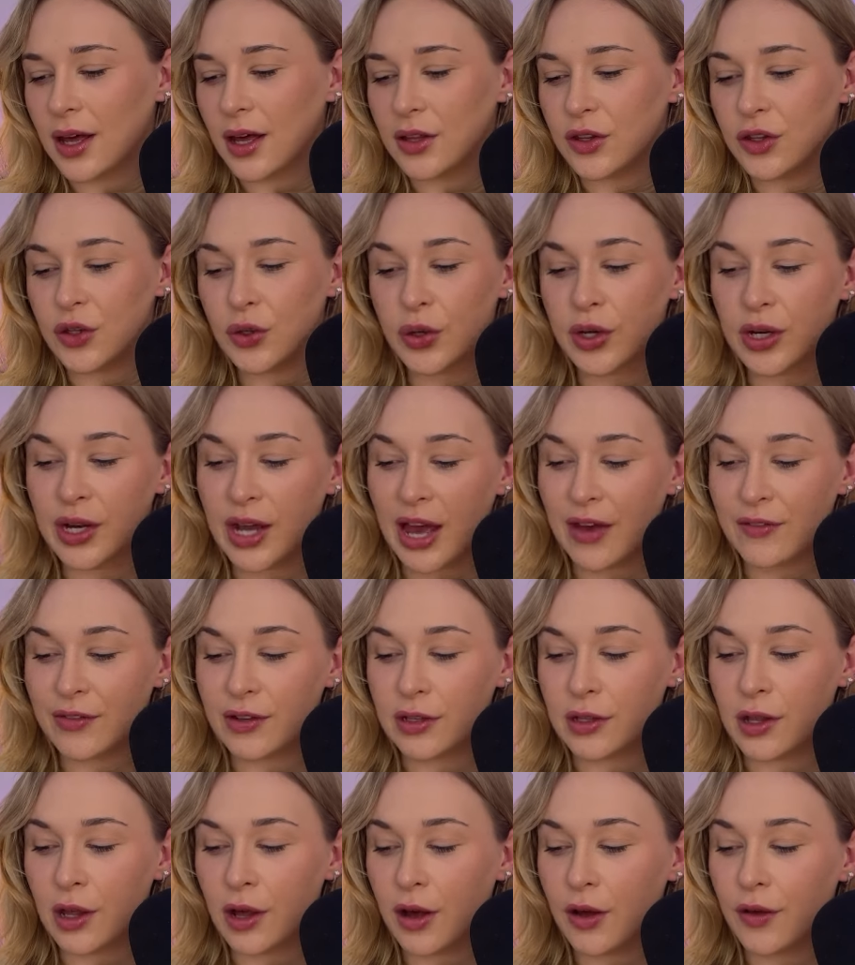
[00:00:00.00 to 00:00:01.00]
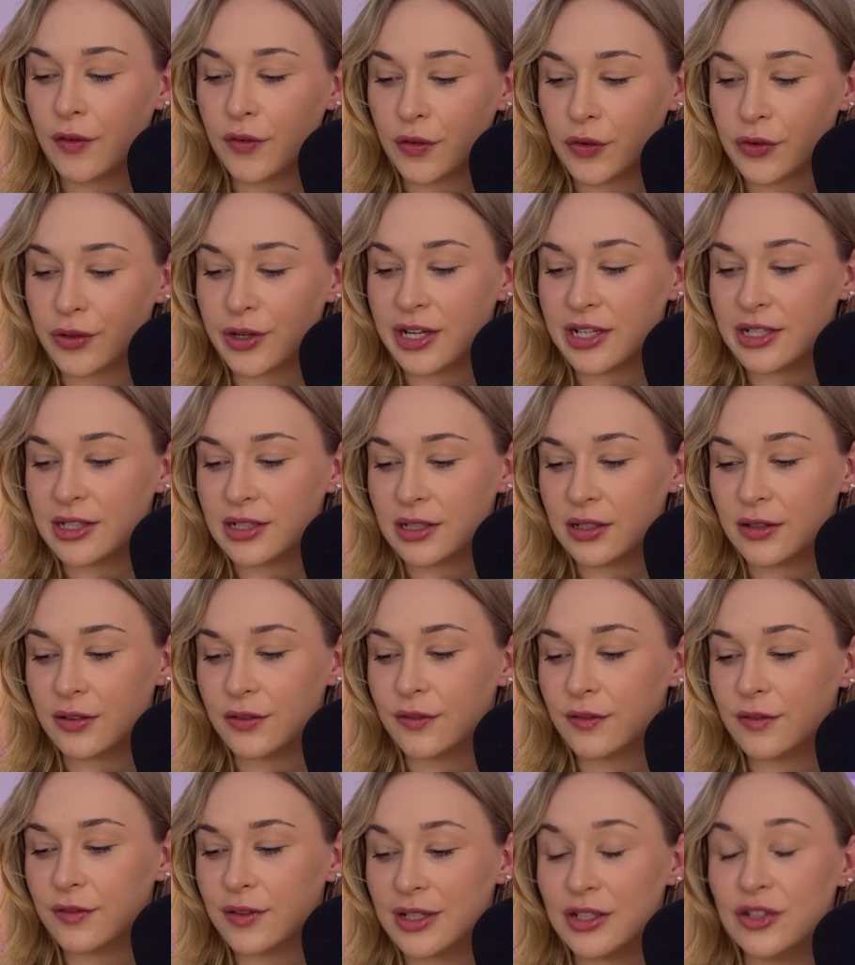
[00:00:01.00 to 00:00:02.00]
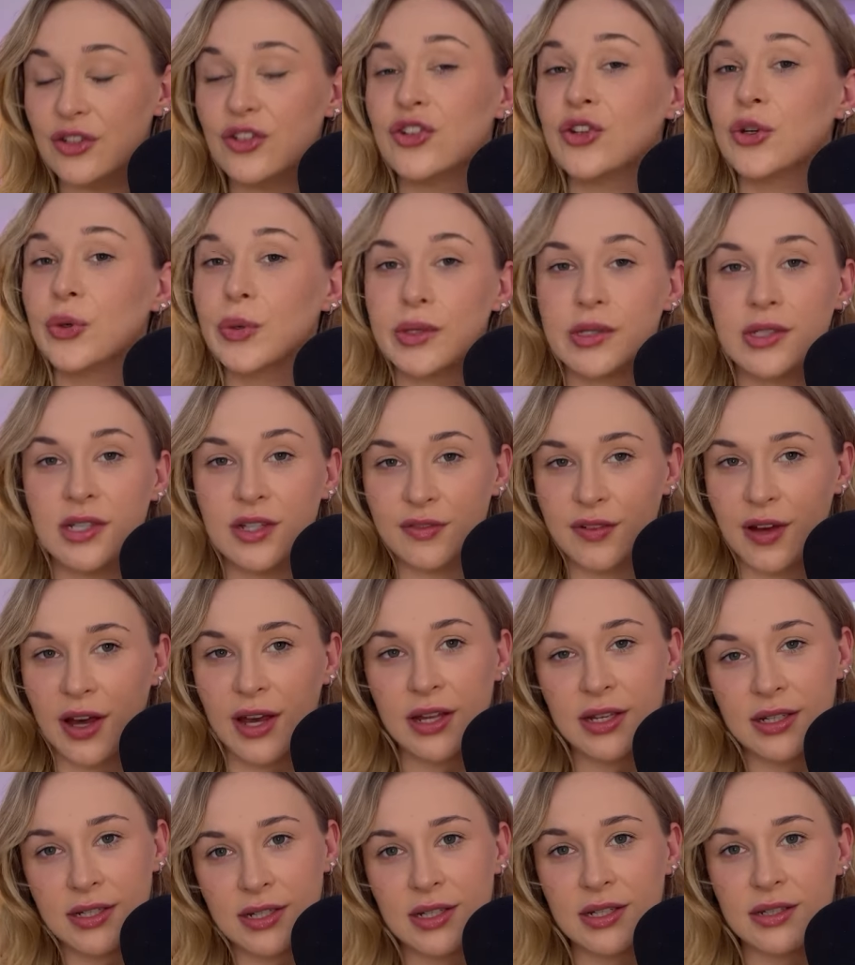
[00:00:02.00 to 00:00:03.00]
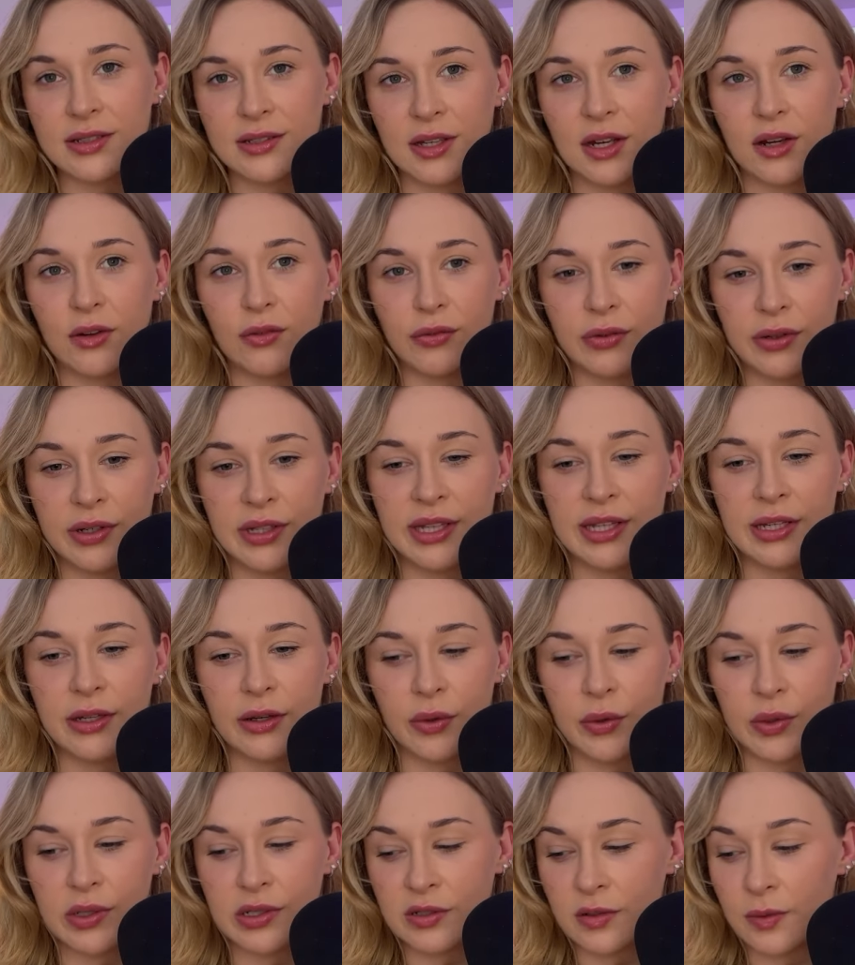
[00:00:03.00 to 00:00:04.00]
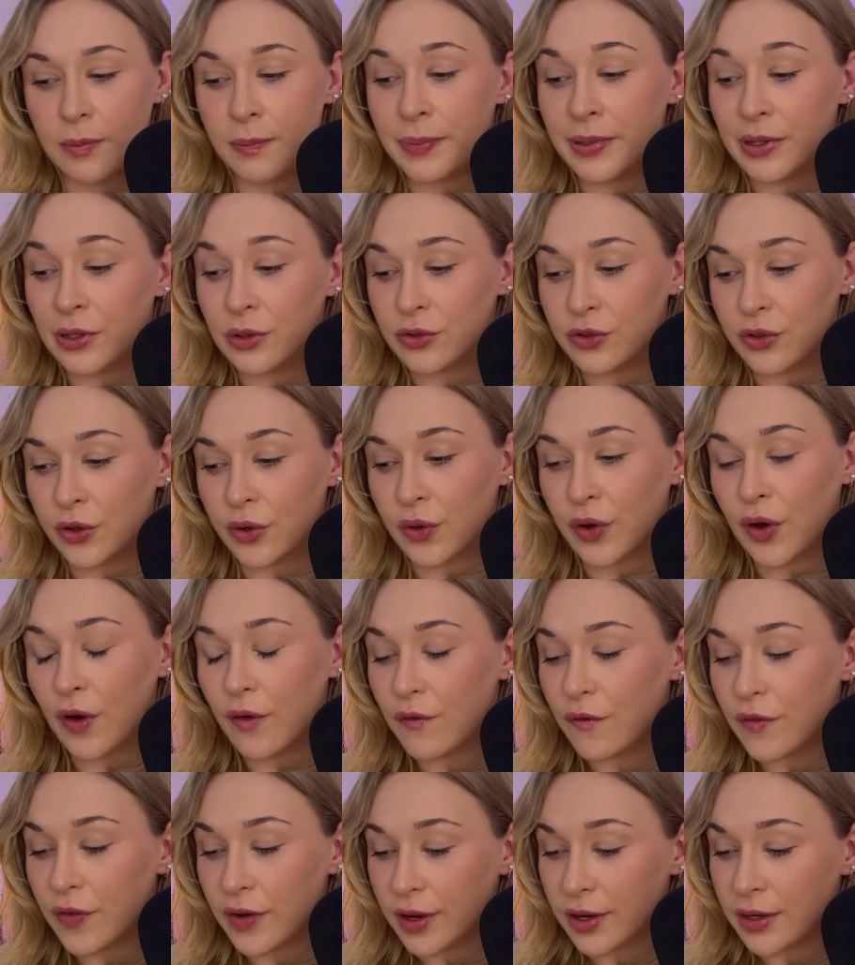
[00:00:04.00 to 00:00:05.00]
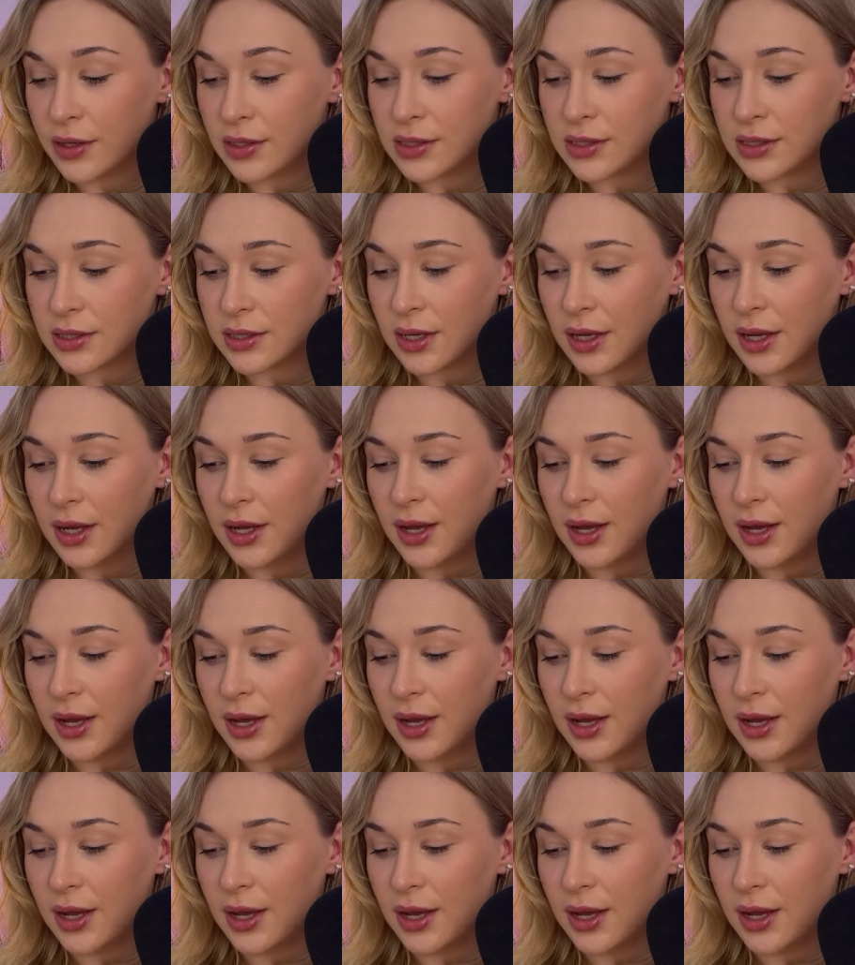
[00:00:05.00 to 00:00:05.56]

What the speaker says: You're going to have a lot of creative, intuitive ideas that are really going to build your confidence.